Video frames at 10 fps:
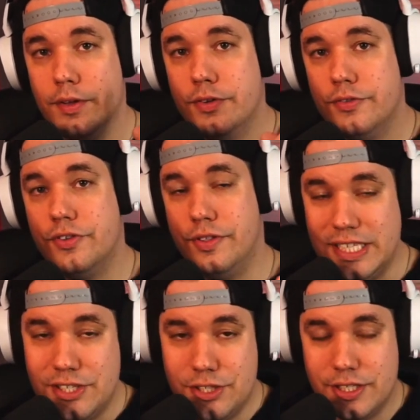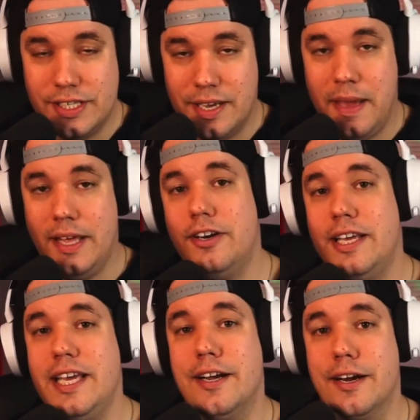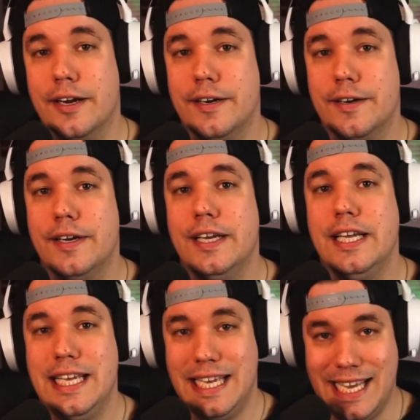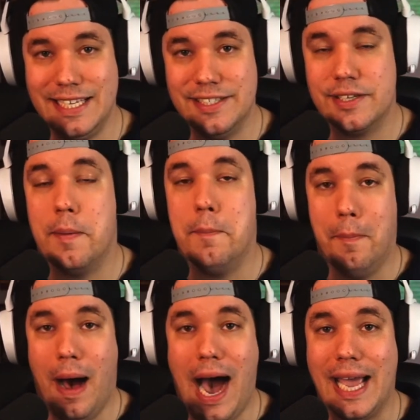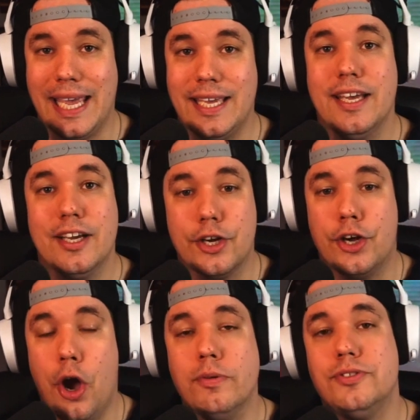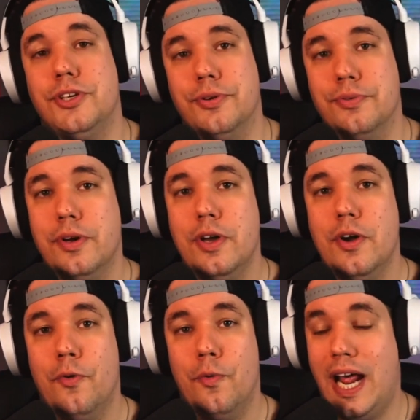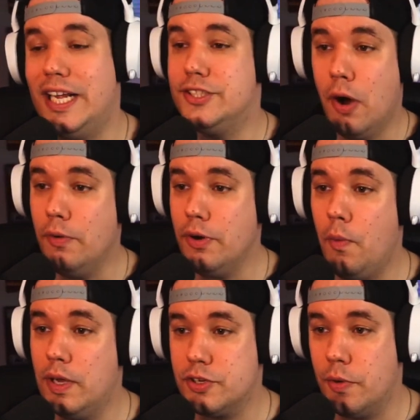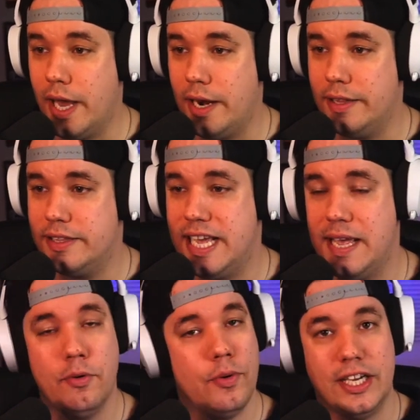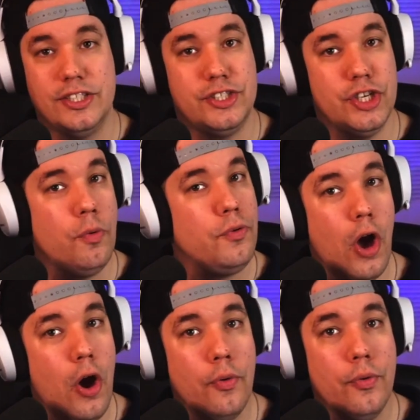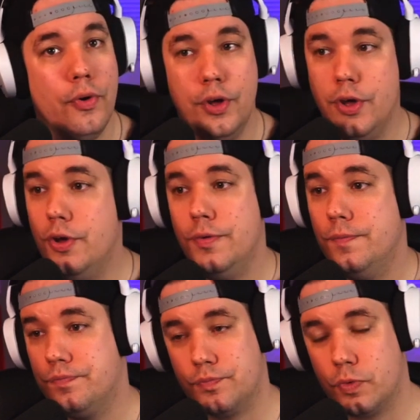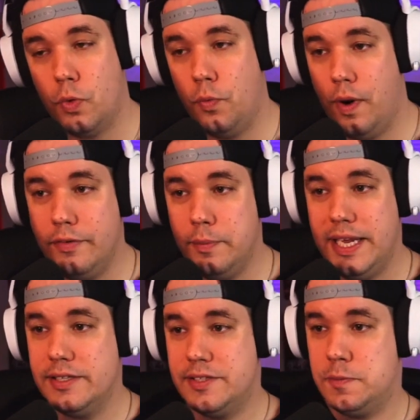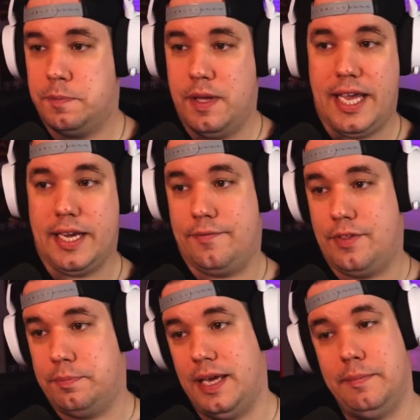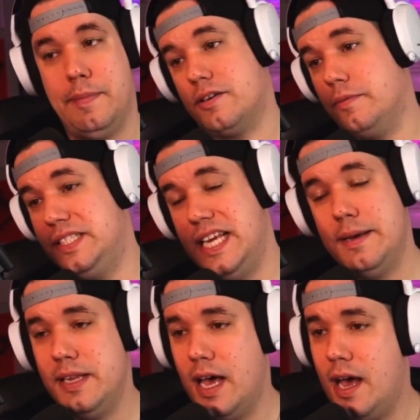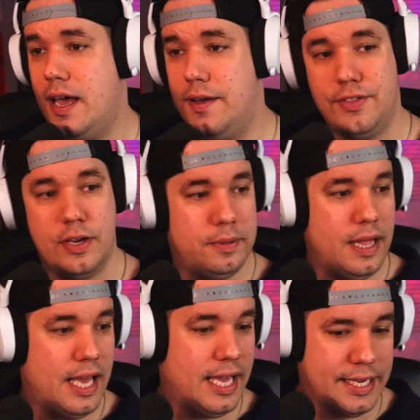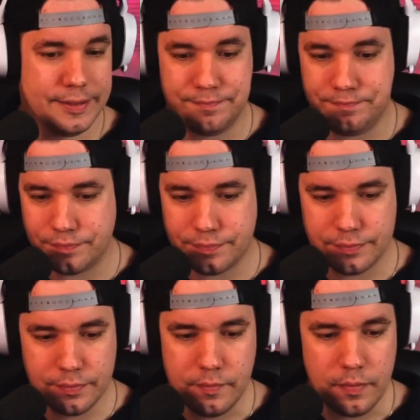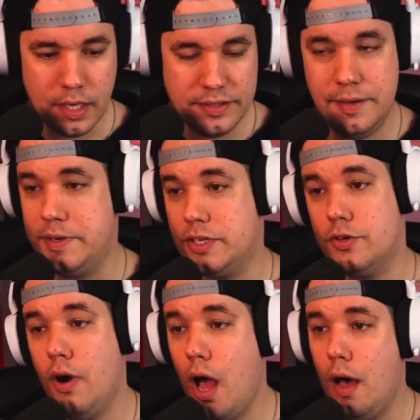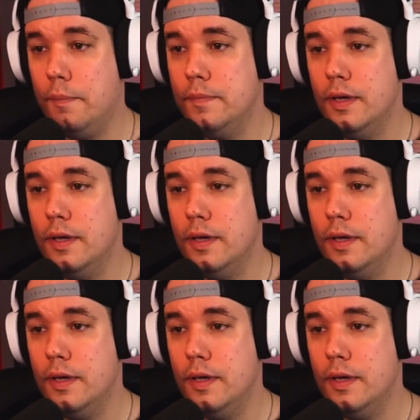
So this commander here is my go-to. When I don't know what's going on at the table, when I don't know where everybody else is playing, if they're playing Malcolm Timna, if they're playing Timna Crom,